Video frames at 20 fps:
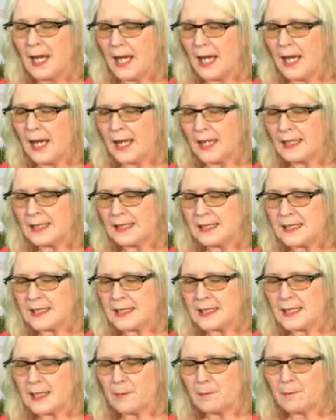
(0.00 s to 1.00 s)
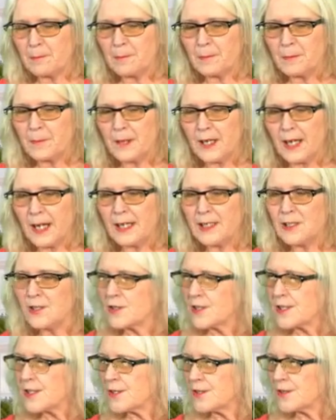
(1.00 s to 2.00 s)
And I
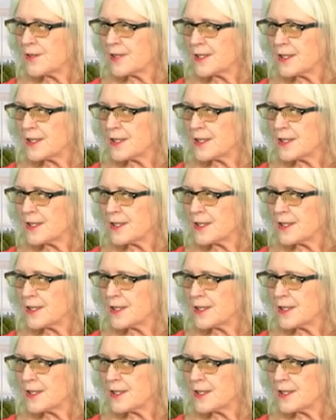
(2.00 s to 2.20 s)
used to